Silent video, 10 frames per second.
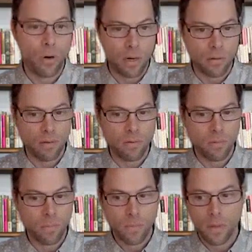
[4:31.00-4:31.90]

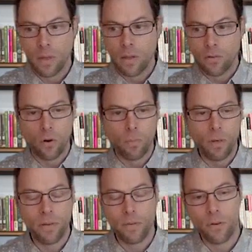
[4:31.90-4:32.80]
practice. So
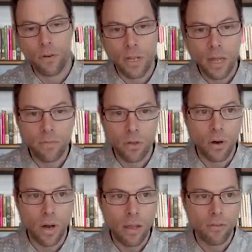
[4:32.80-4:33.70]
please, if you can have
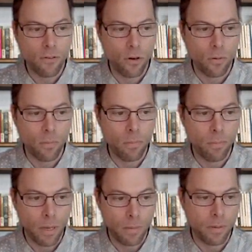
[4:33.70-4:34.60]
your A4
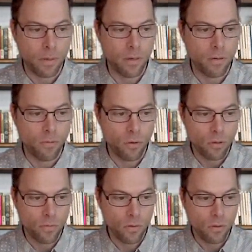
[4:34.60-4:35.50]
paper in
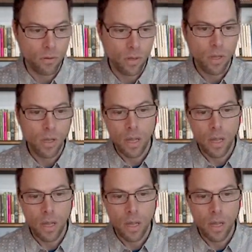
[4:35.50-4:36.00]
front of you,